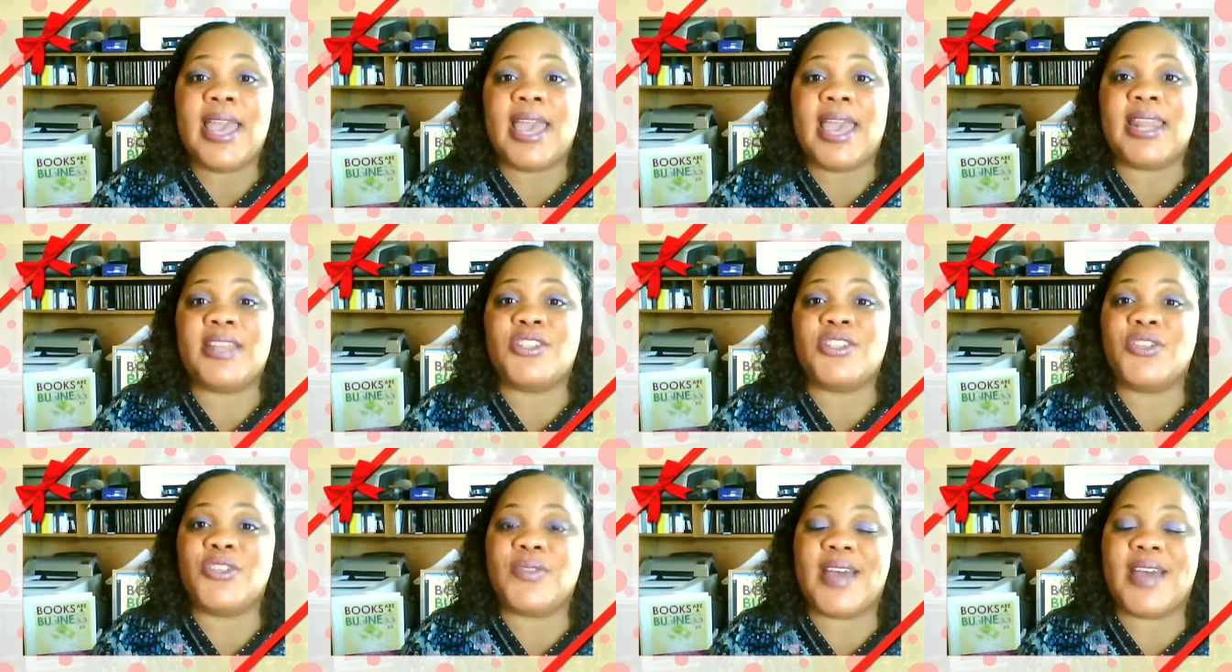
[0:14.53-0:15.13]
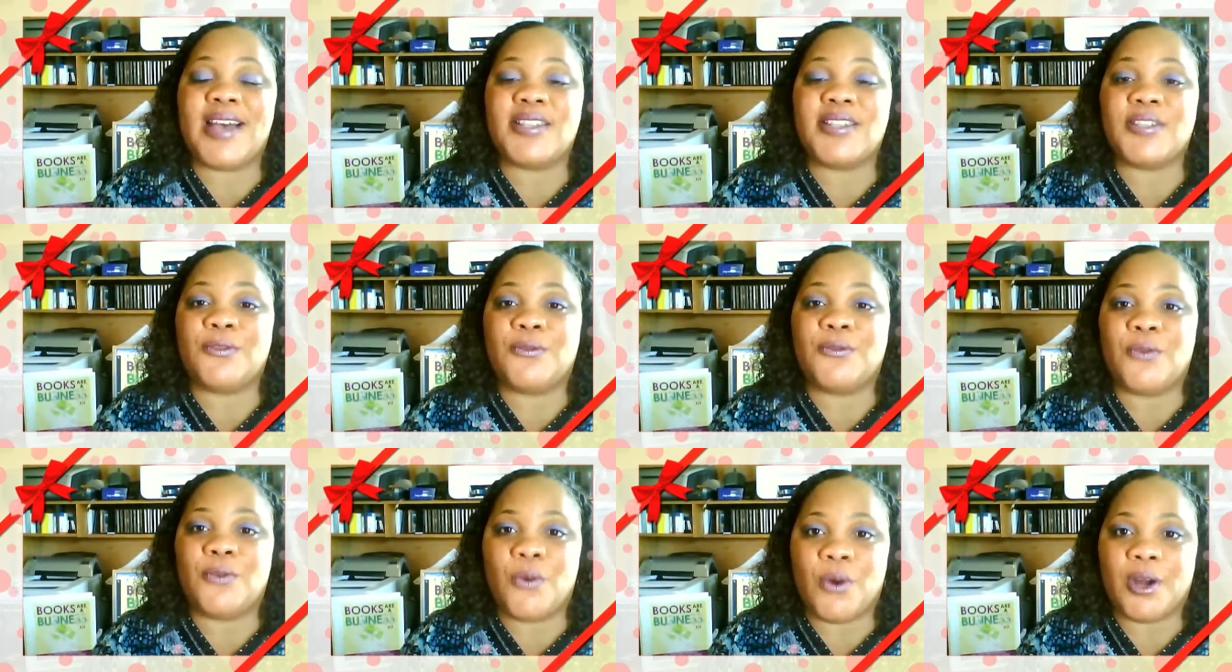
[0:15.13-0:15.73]
And in
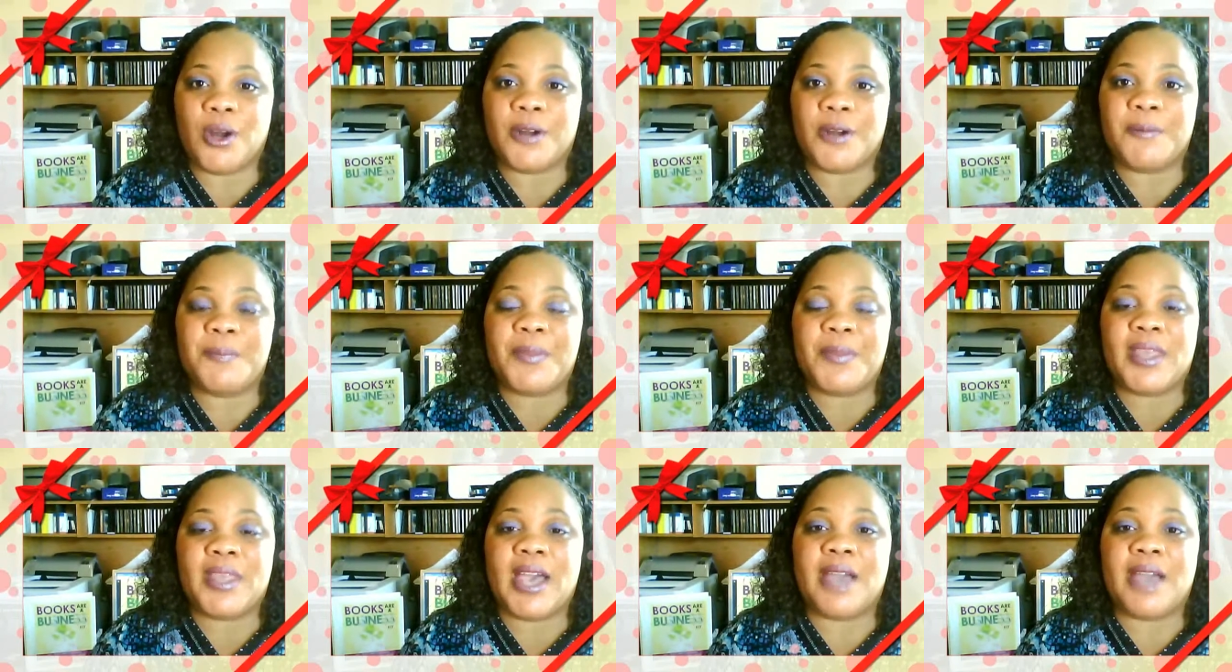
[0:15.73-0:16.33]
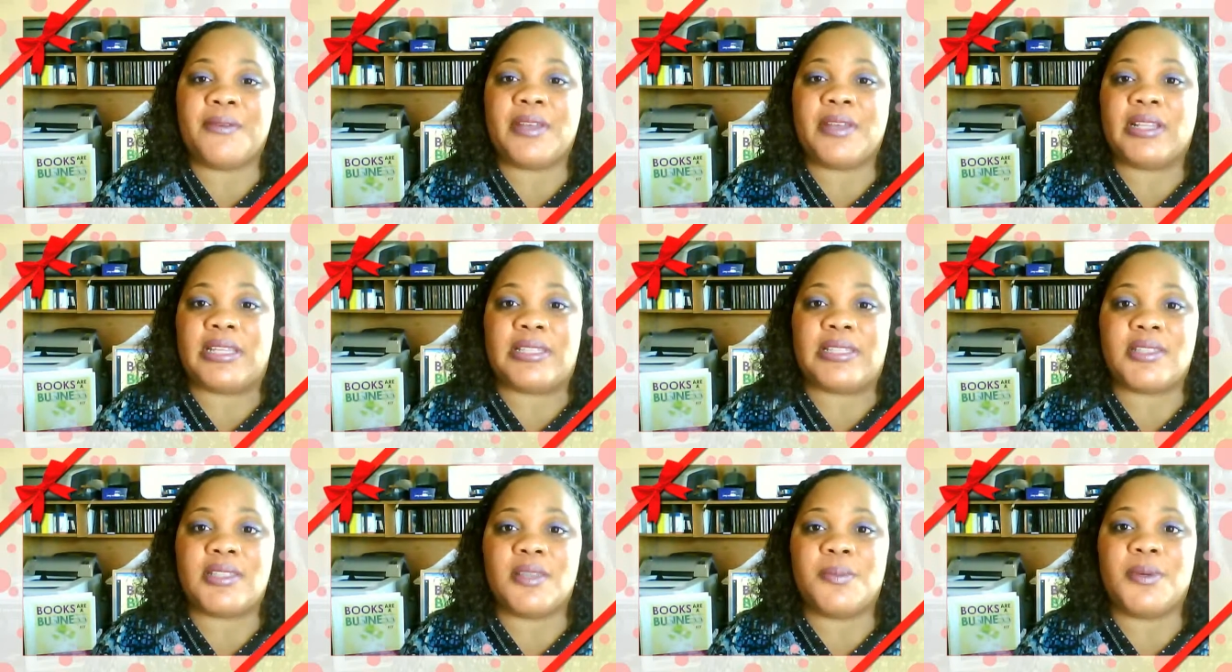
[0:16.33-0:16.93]
2004, I
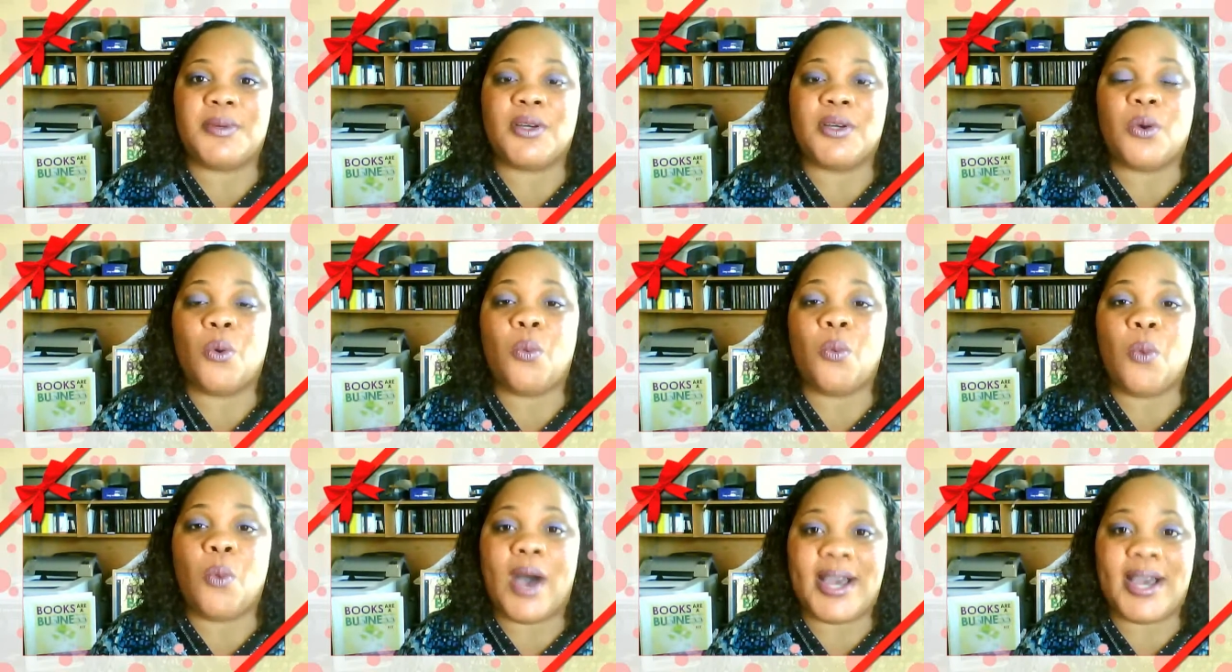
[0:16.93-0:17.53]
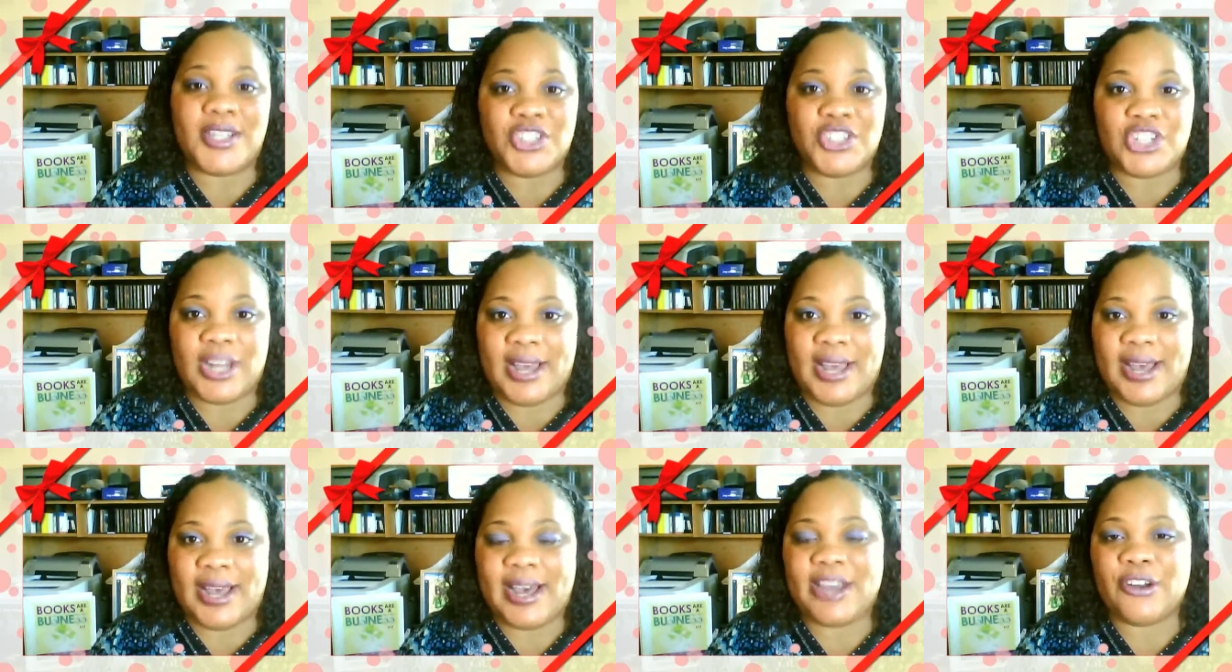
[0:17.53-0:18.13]
released the book, Why
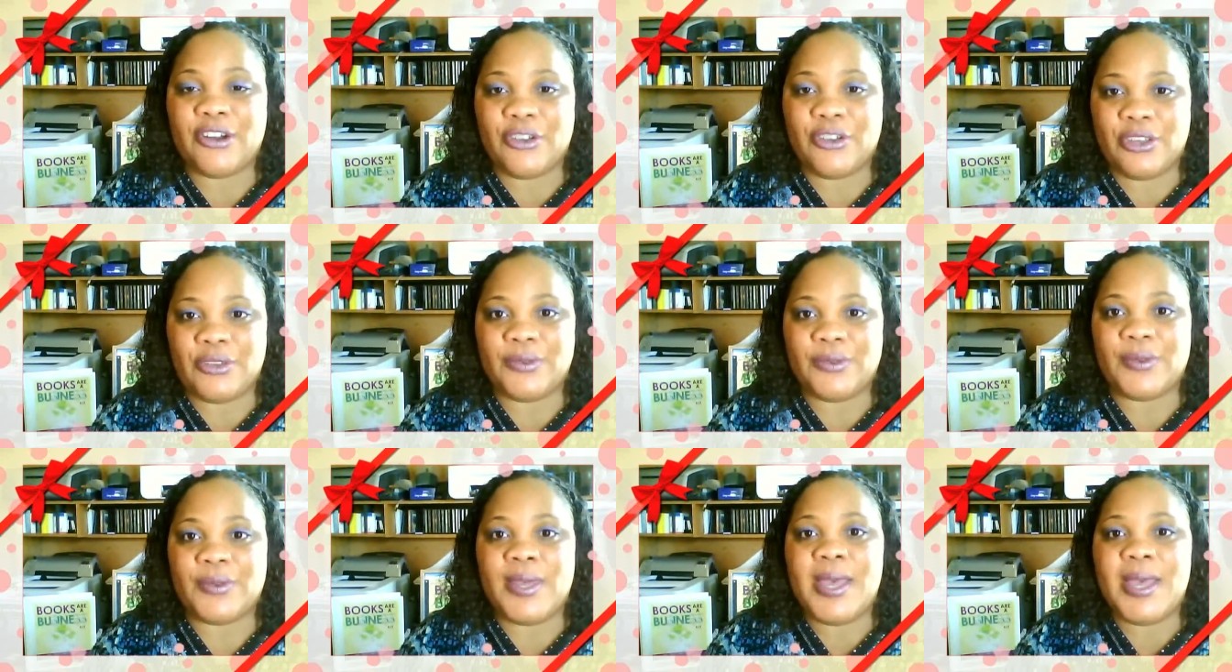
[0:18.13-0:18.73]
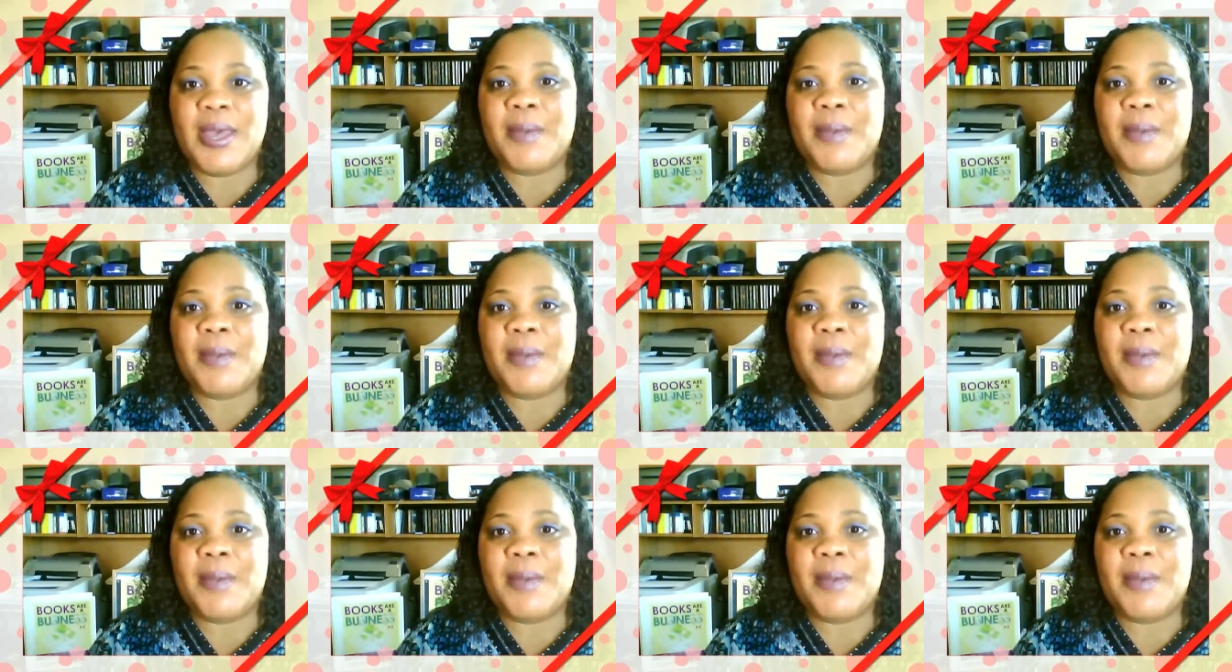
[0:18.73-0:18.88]
Should I Hire You?